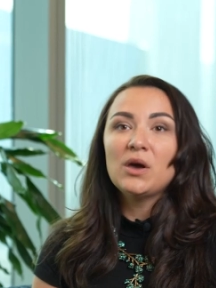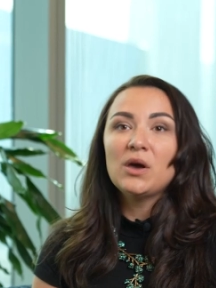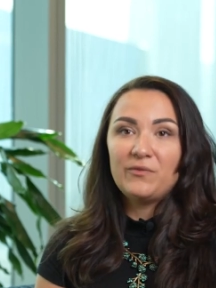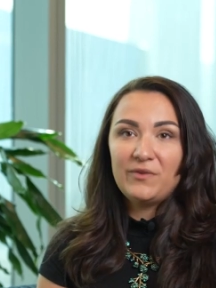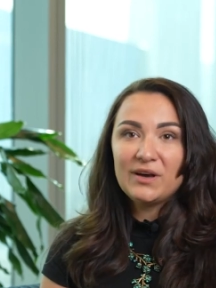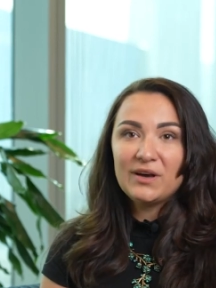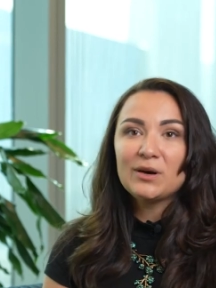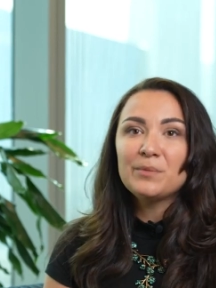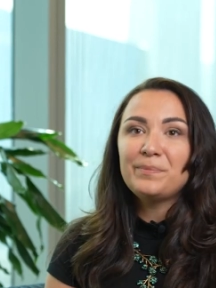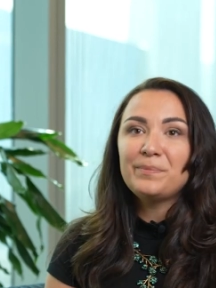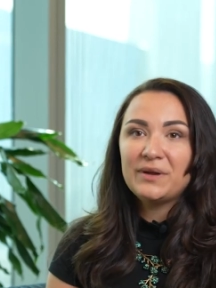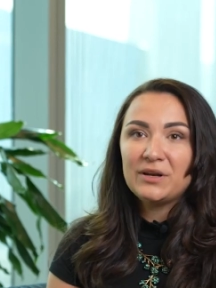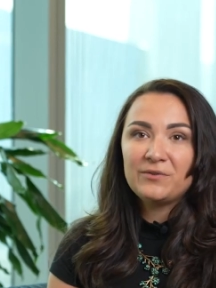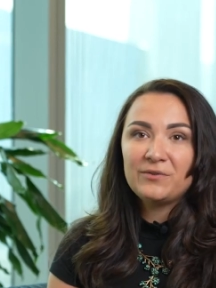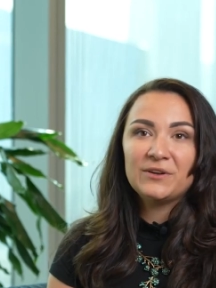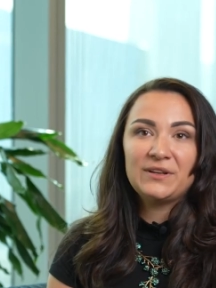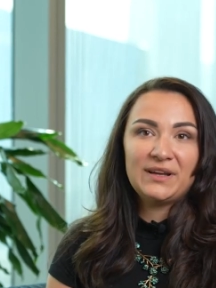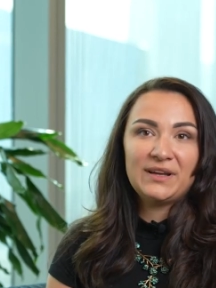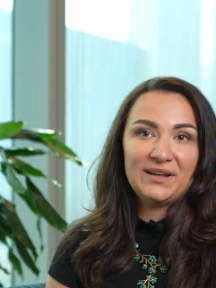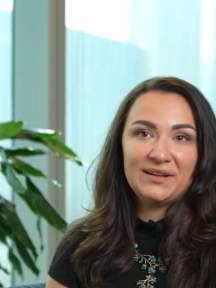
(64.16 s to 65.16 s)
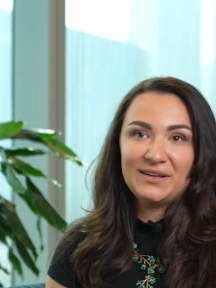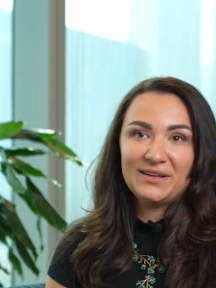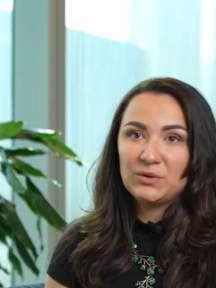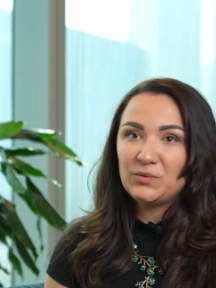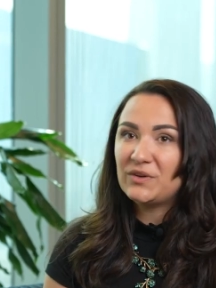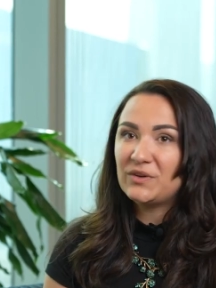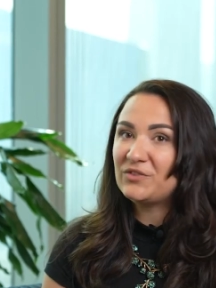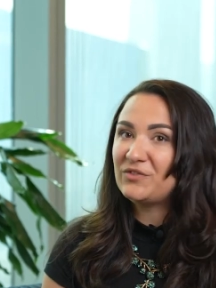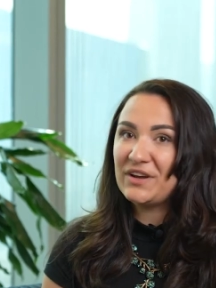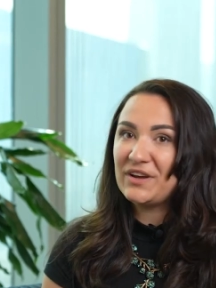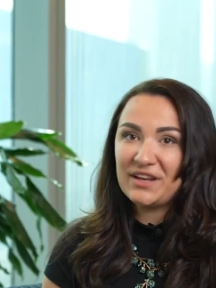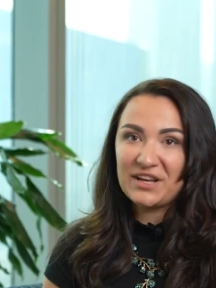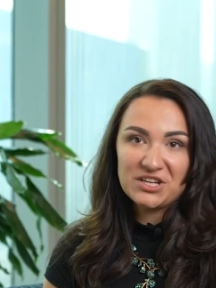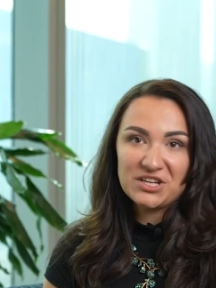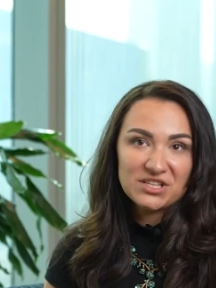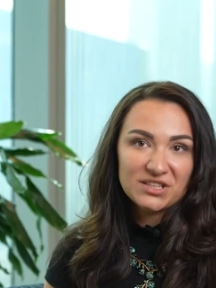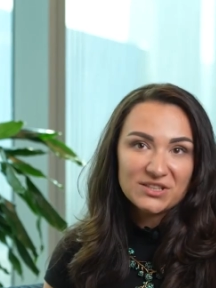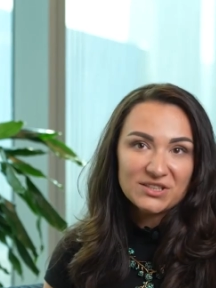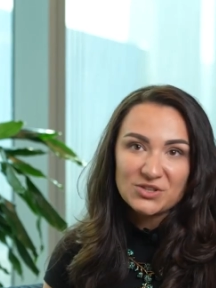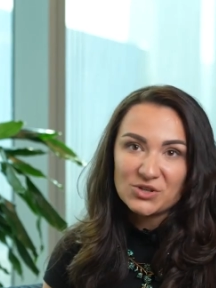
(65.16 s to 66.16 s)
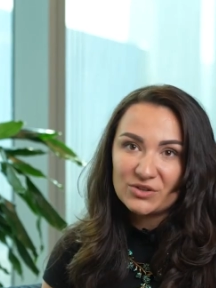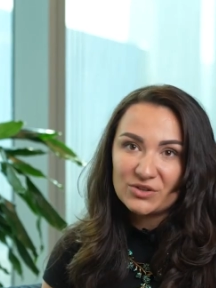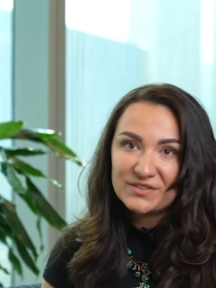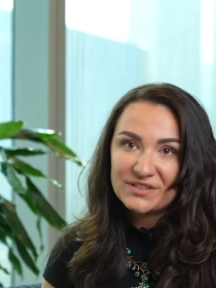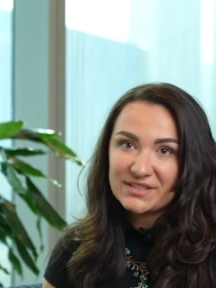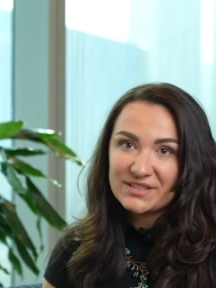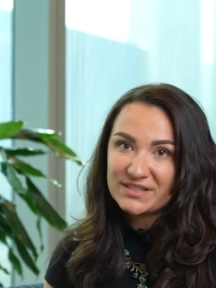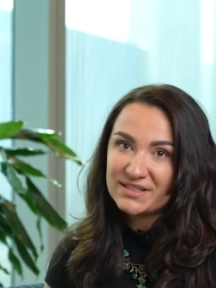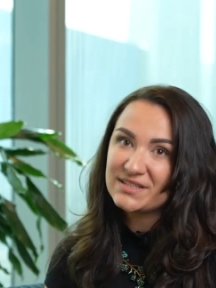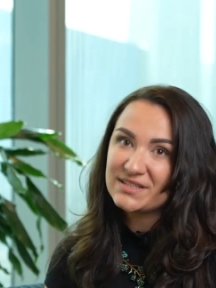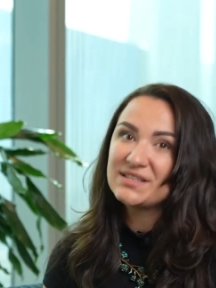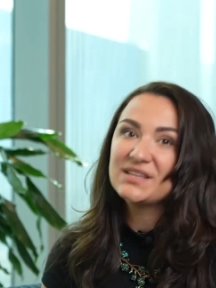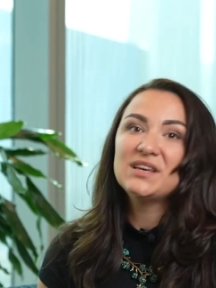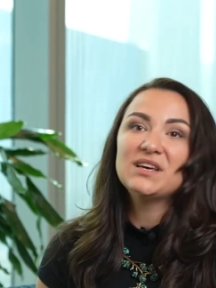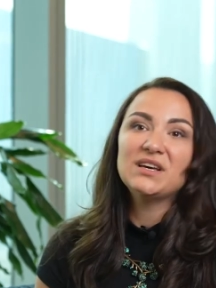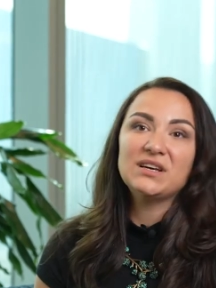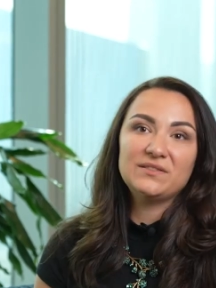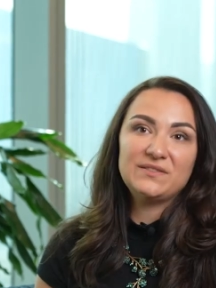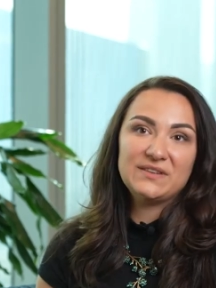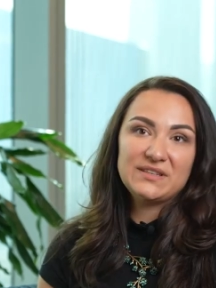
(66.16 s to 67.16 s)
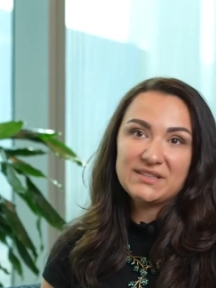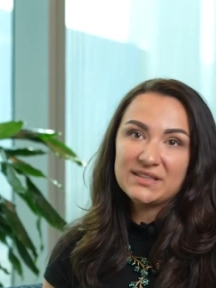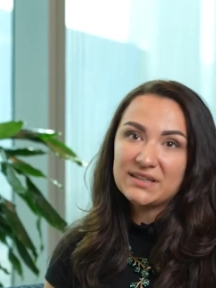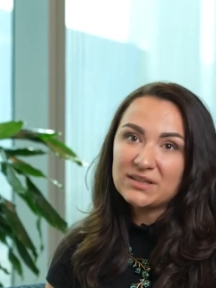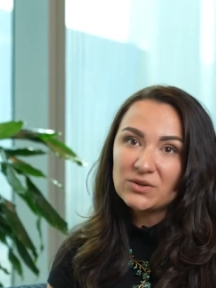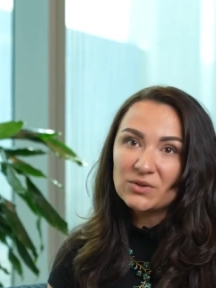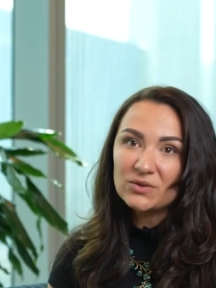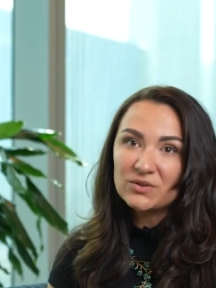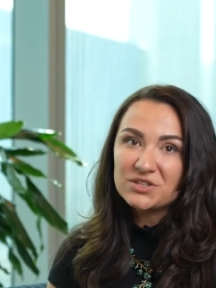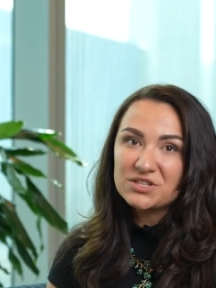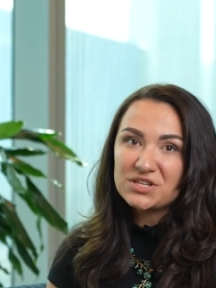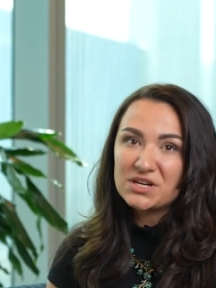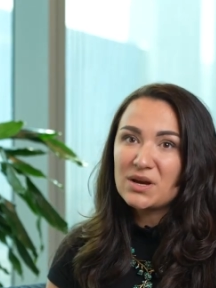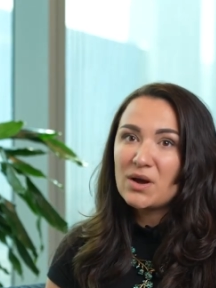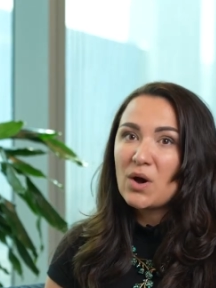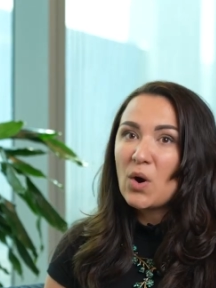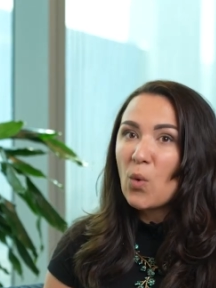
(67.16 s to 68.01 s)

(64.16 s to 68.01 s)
We compete for talent with financial services, with technology.